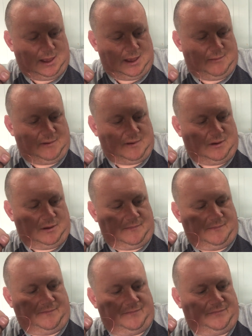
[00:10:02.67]
and we've got
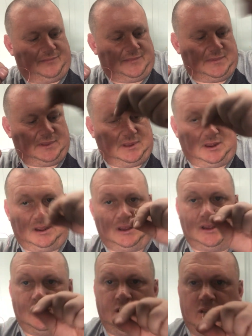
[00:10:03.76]

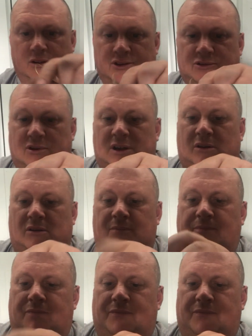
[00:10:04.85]
a nice green line.